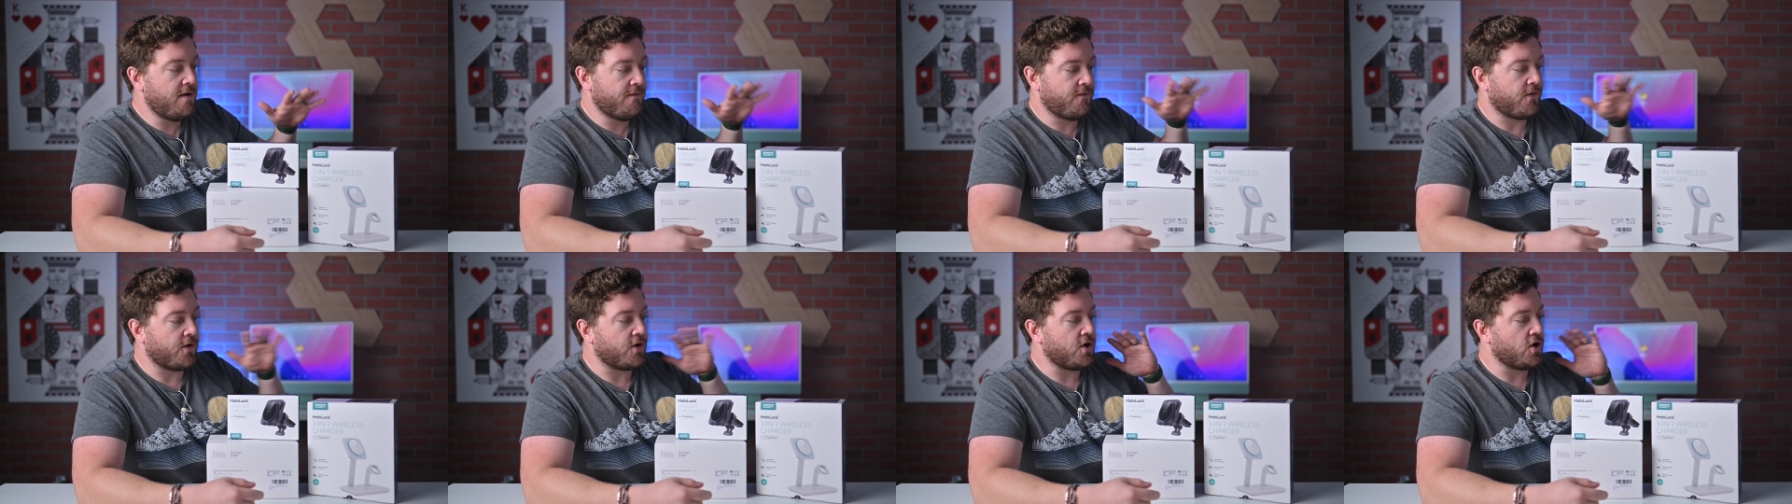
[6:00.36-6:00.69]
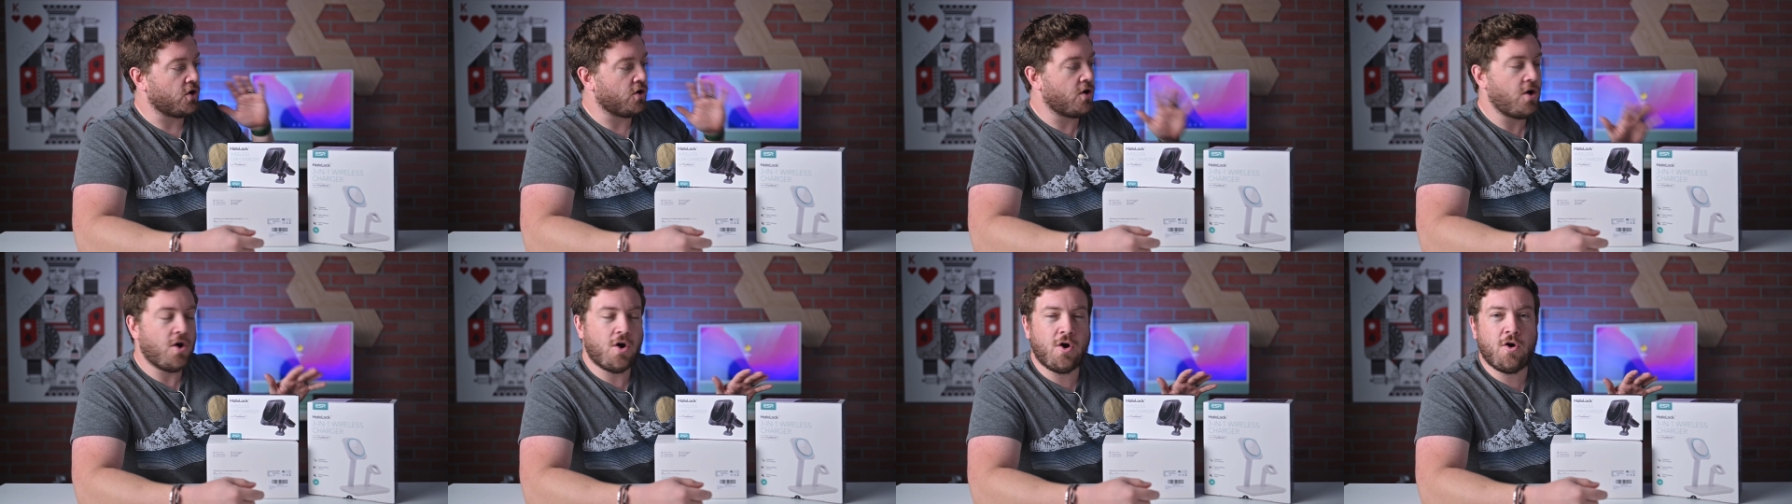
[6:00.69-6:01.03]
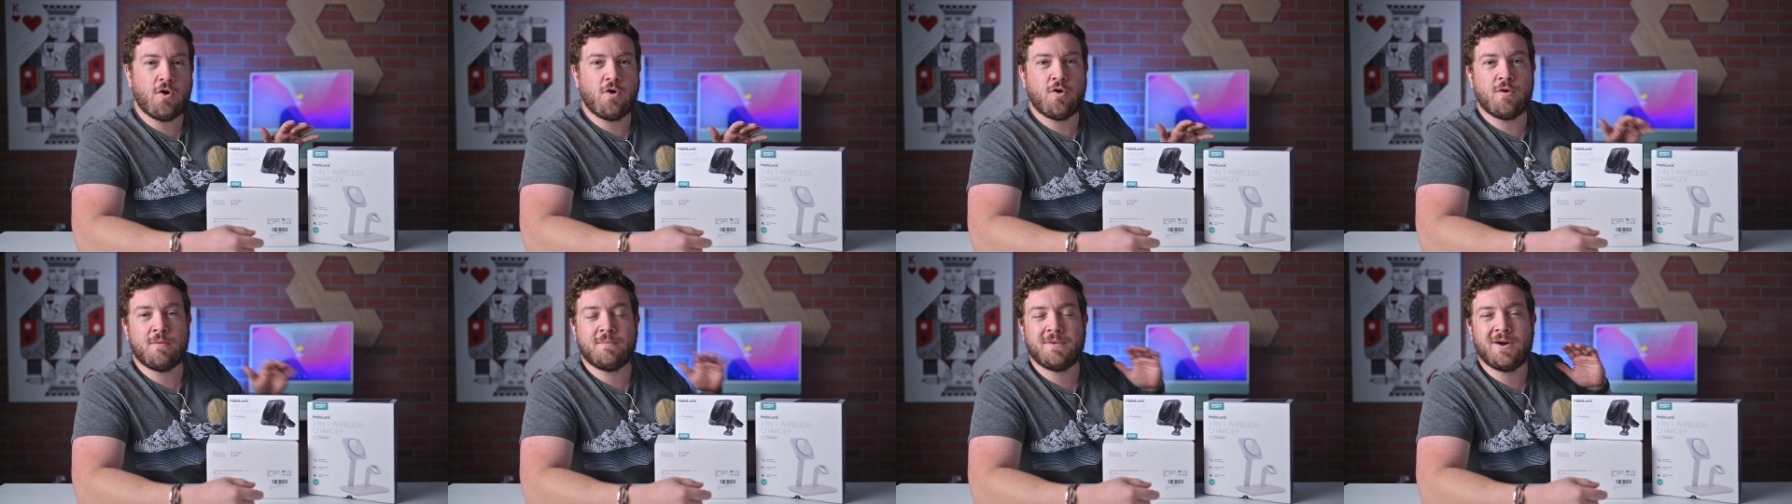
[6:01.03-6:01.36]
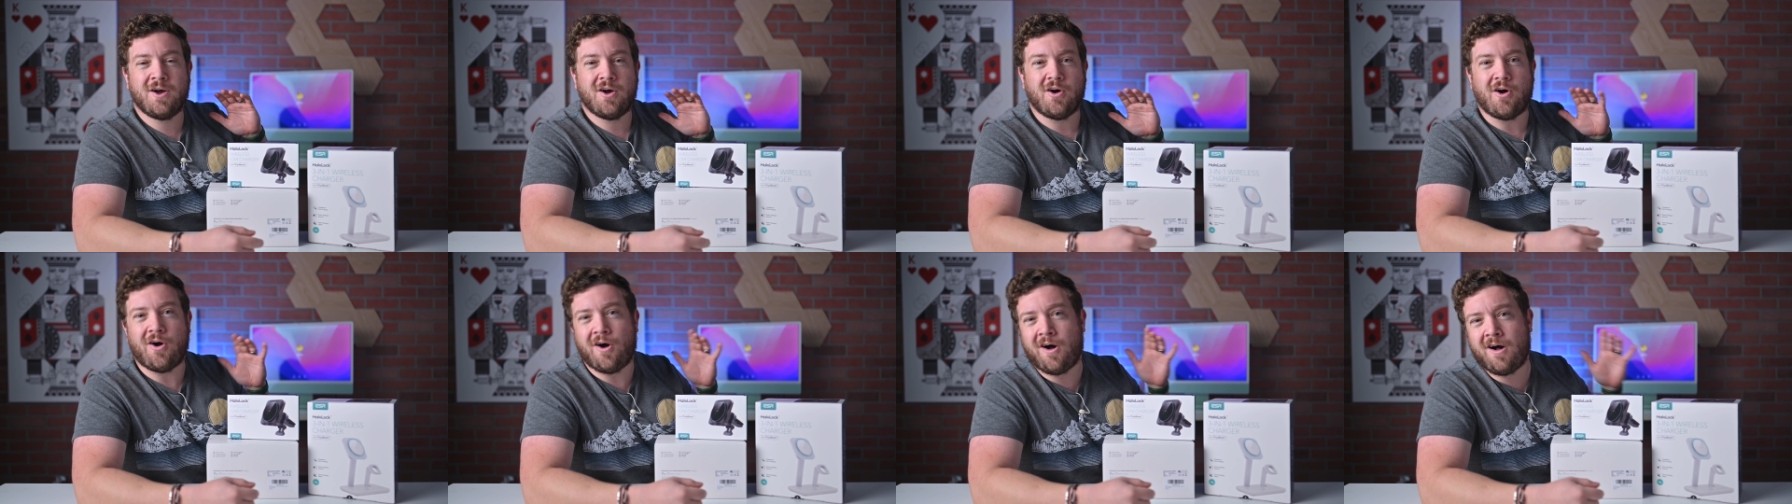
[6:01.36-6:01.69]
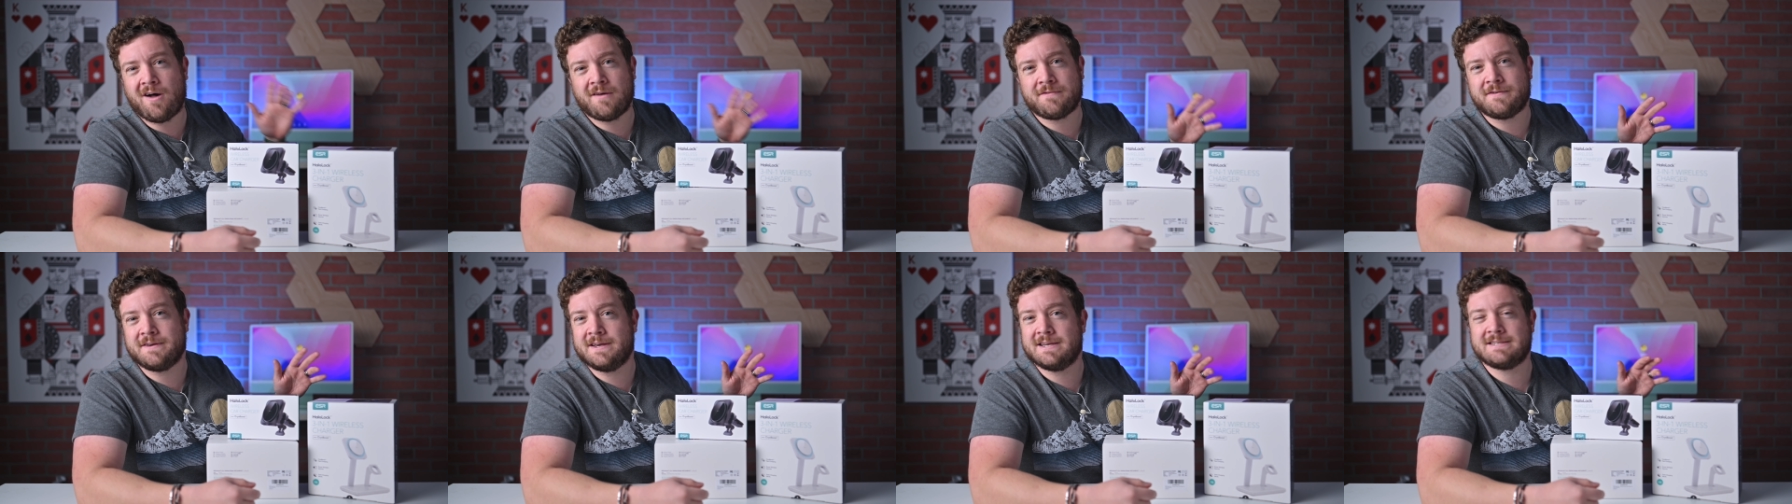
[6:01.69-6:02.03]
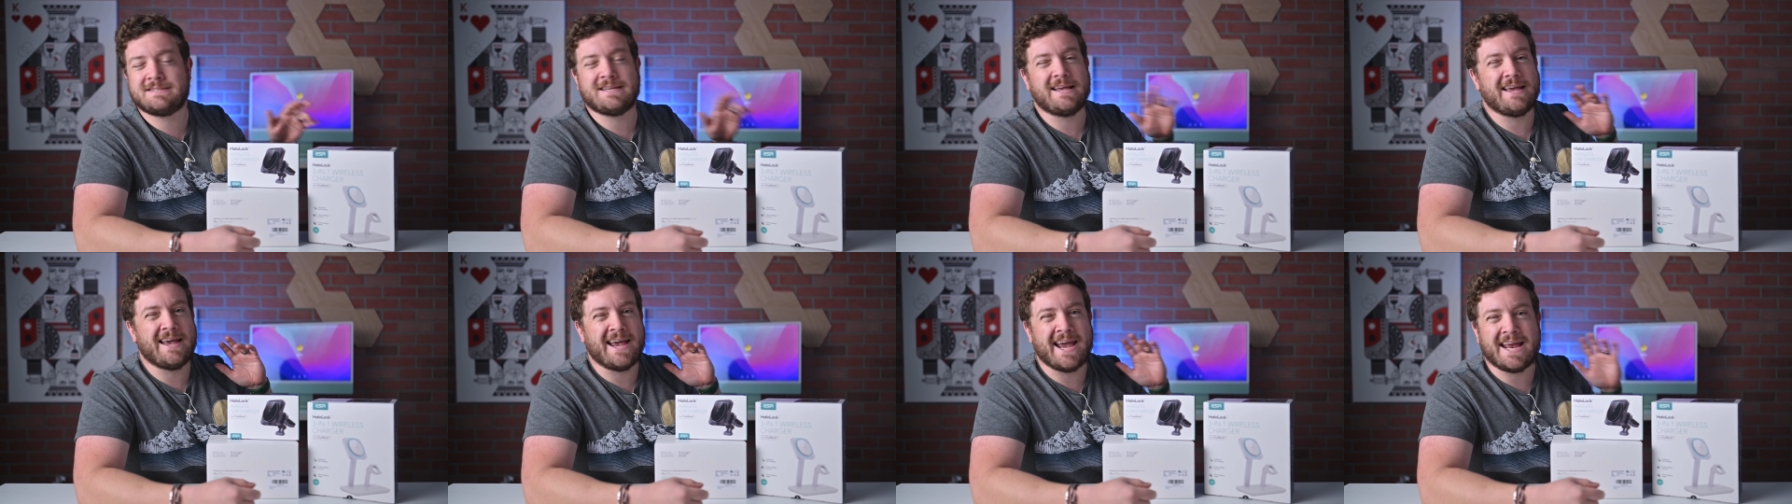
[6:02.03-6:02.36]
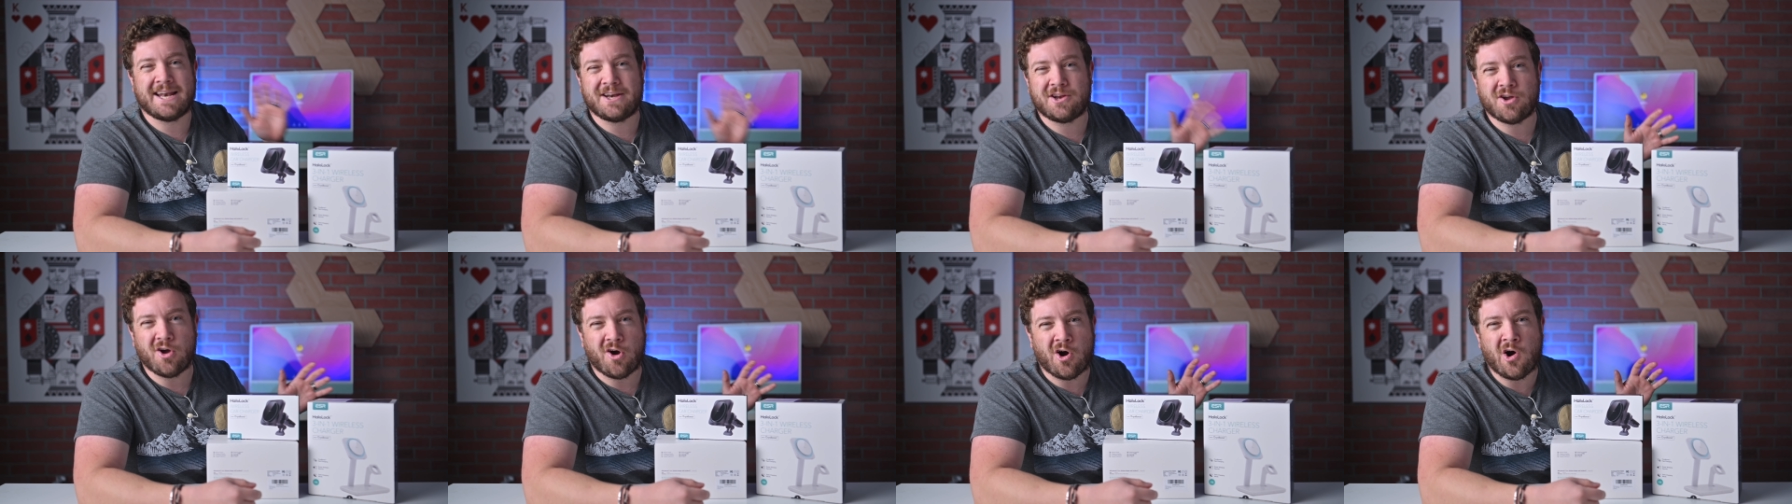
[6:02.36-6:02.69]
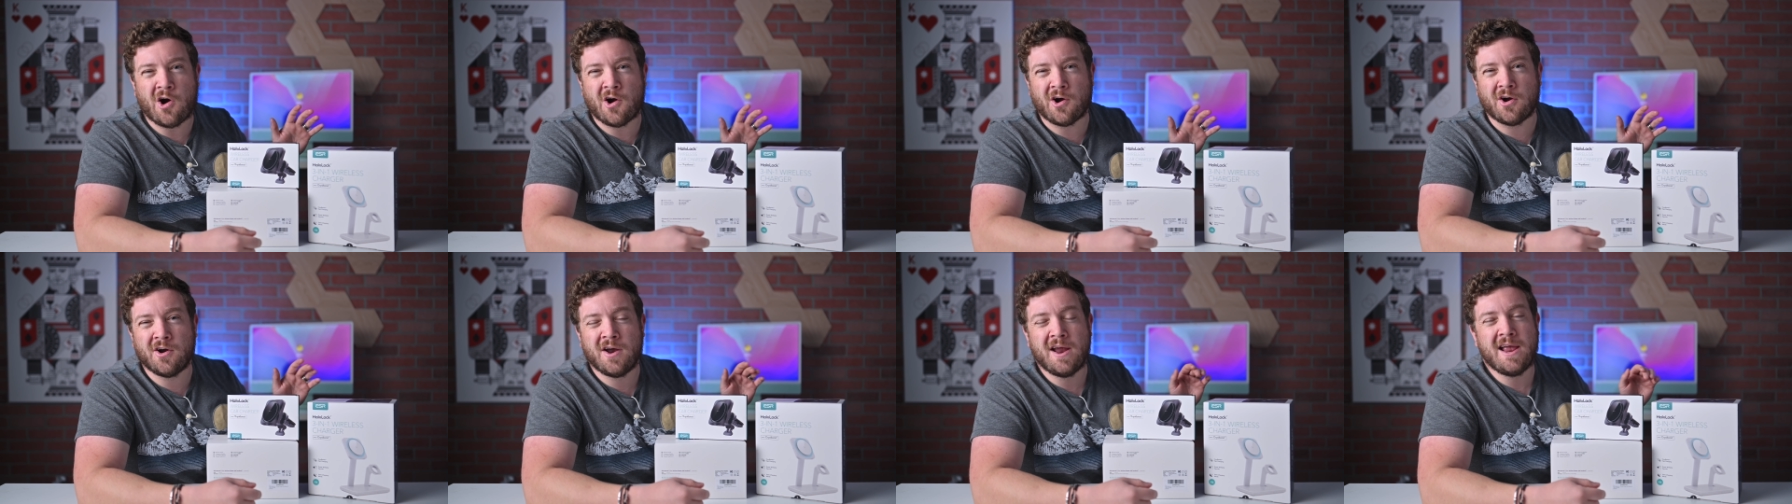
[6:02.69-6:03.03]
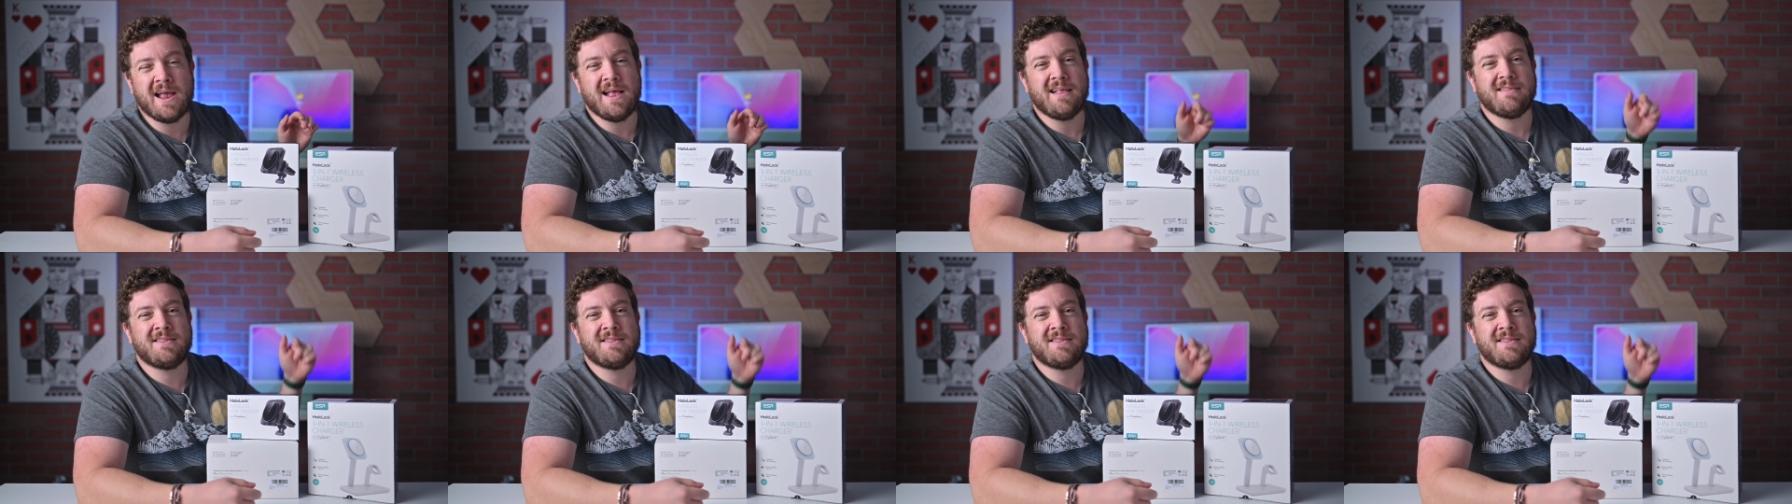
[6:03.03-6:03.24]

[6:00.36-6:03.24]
for your home, office, and car,